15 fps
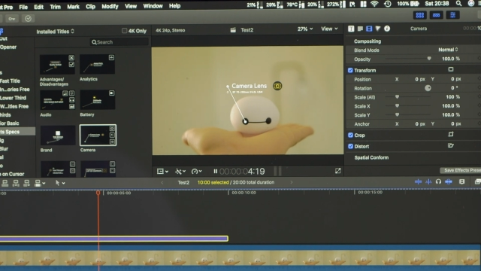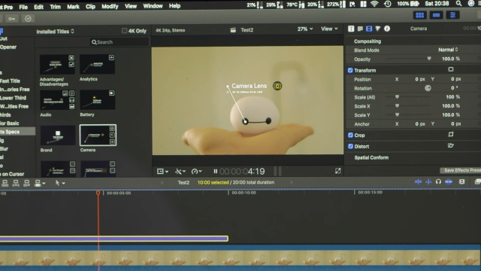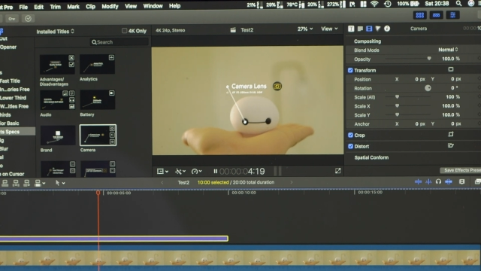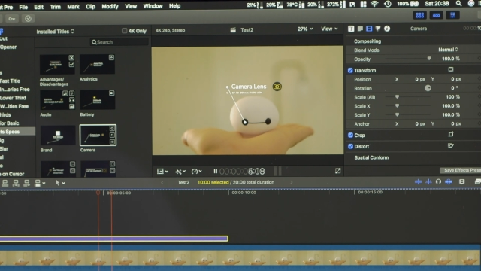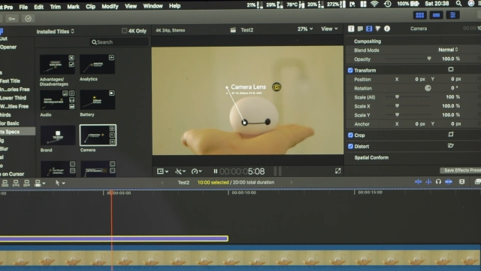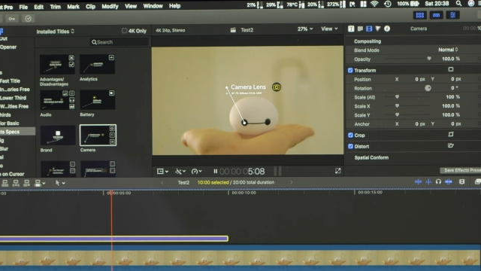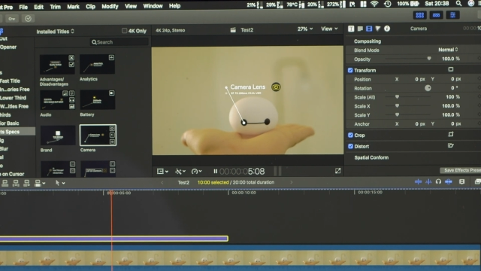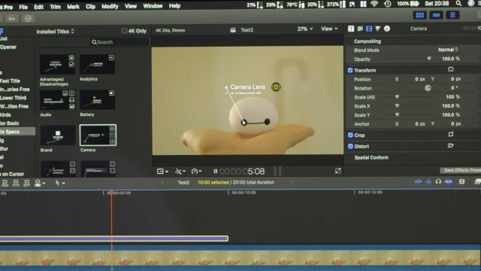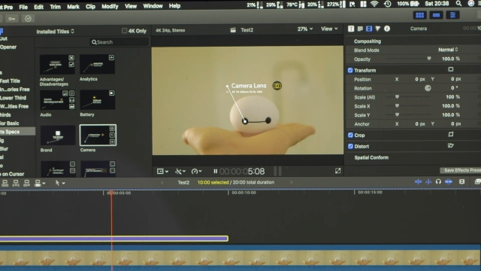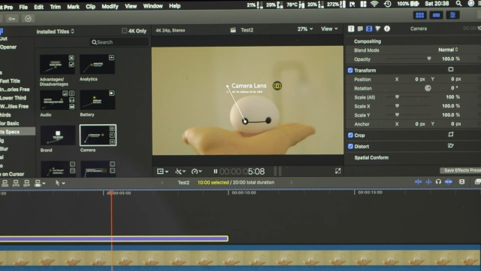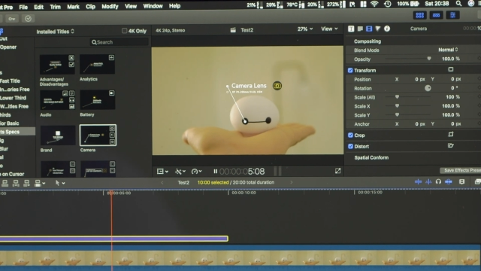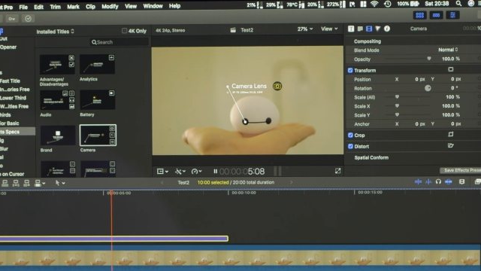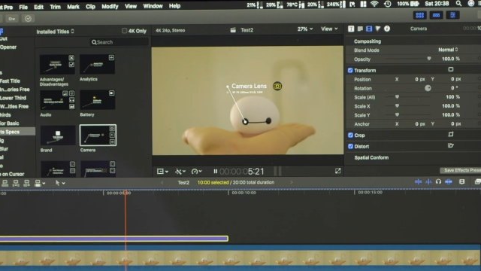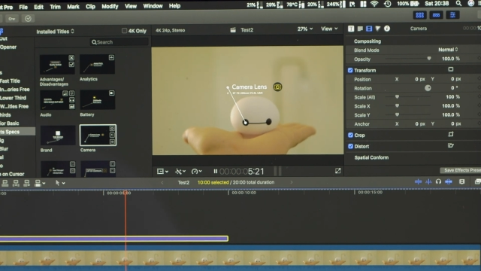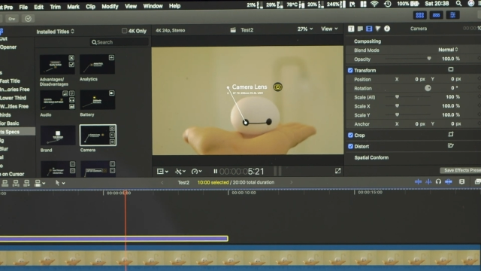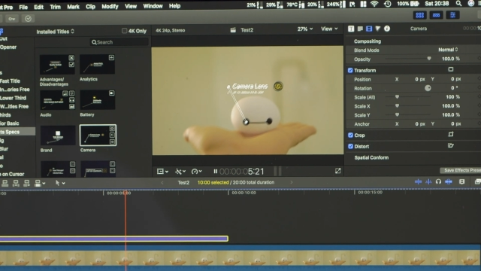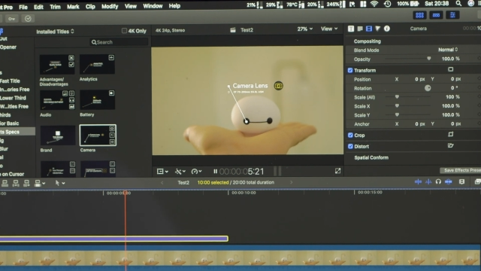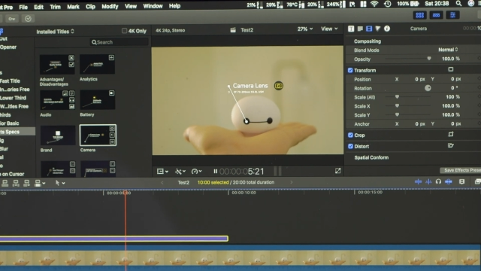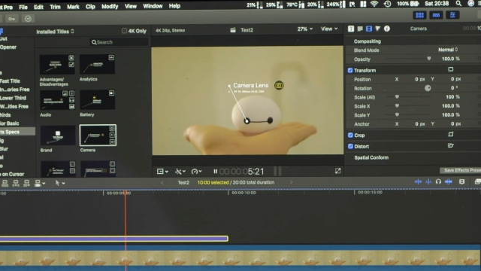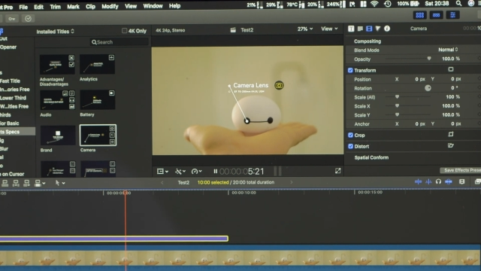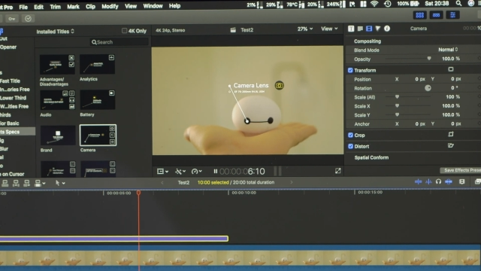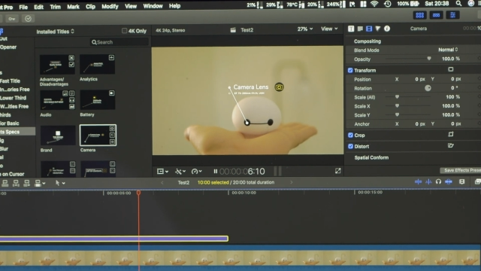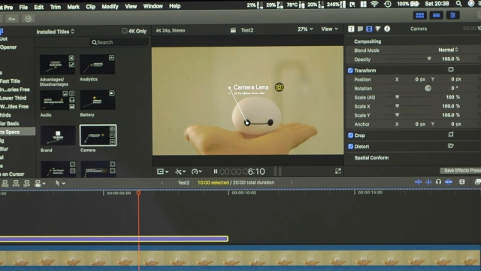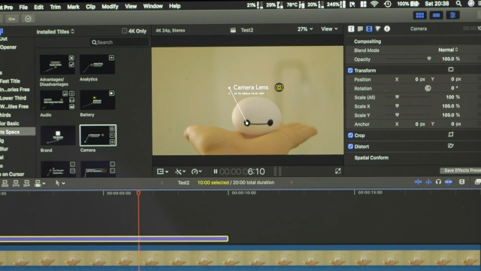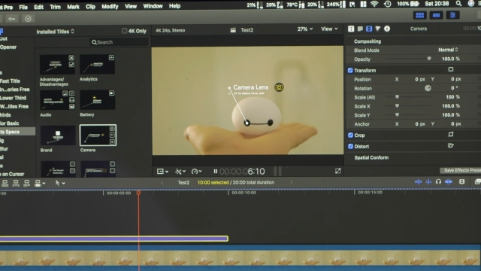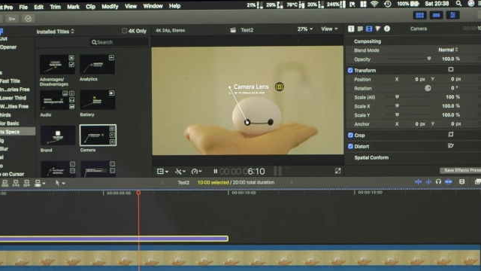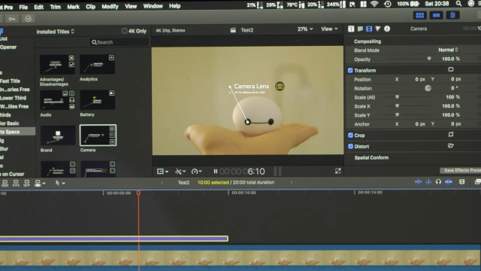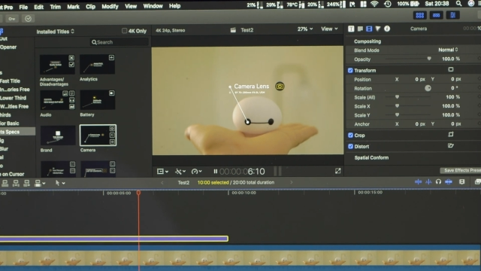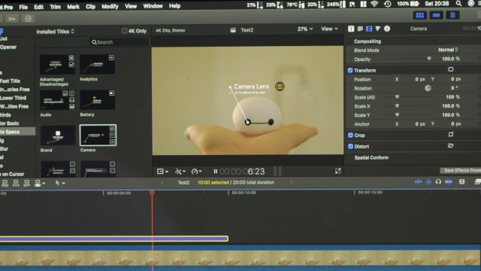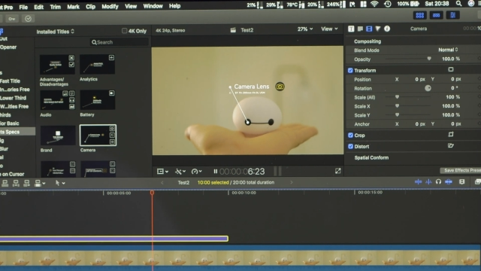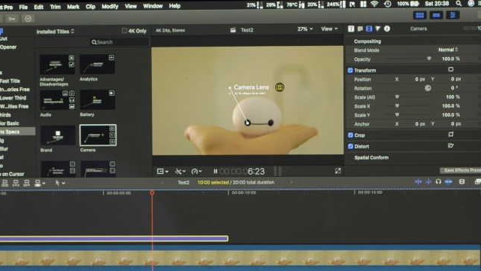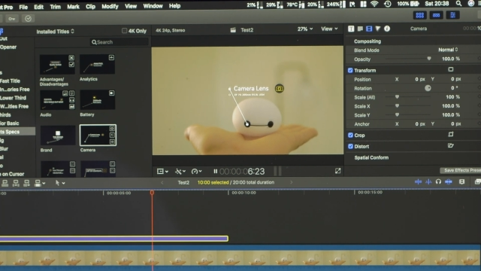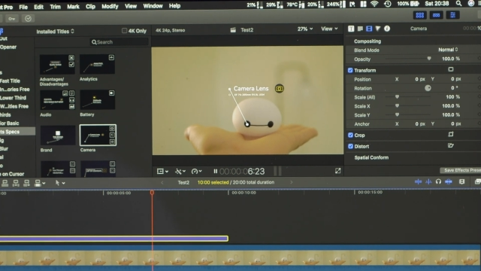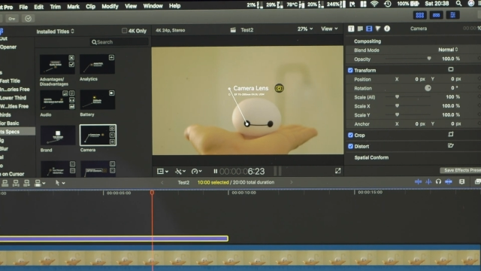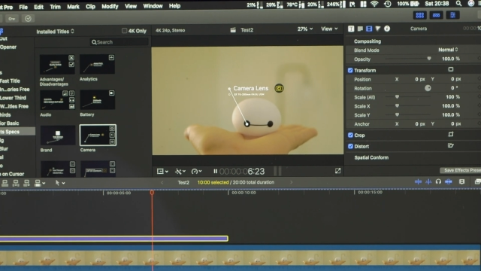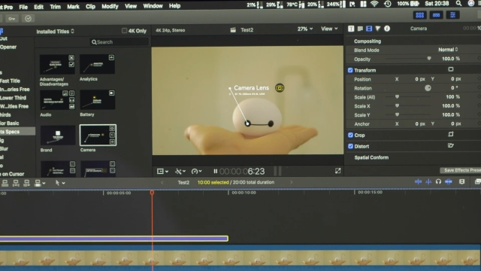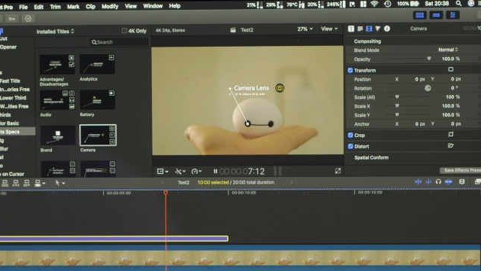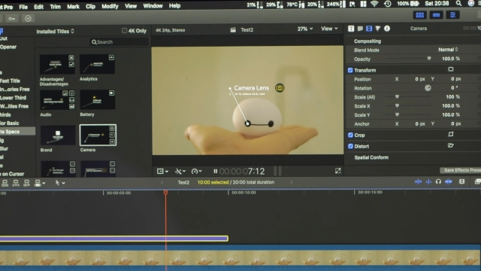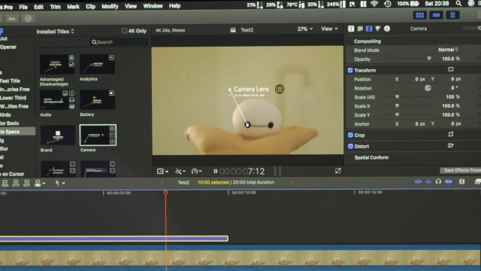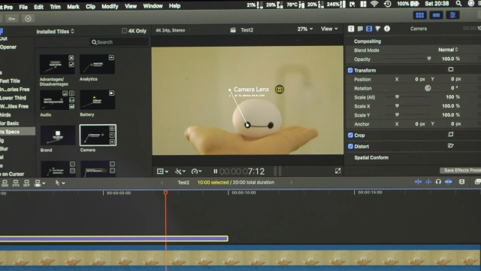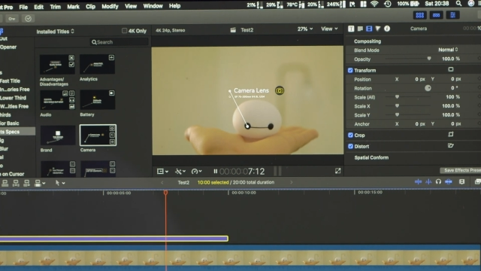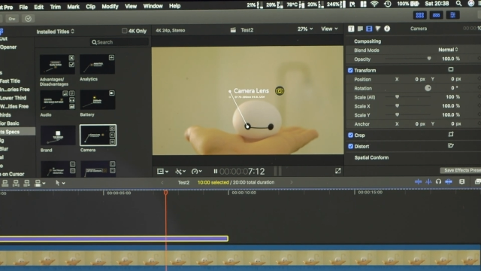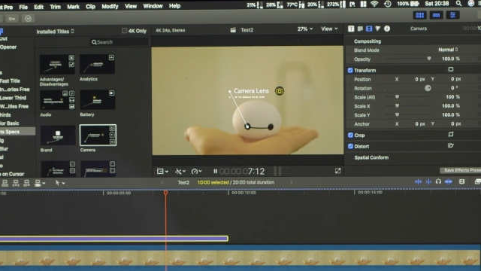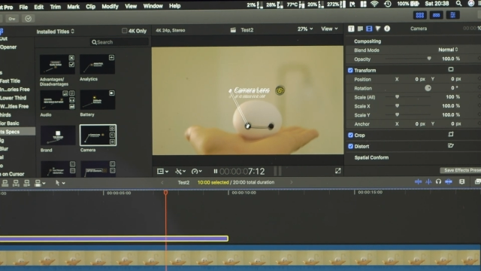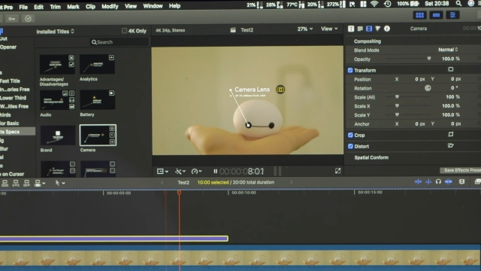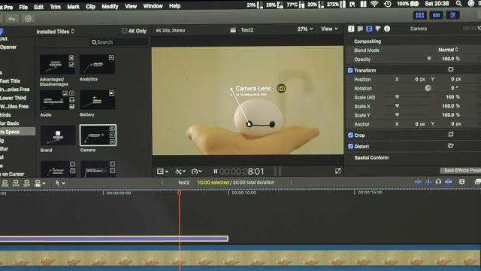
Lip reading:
(no speaker visible)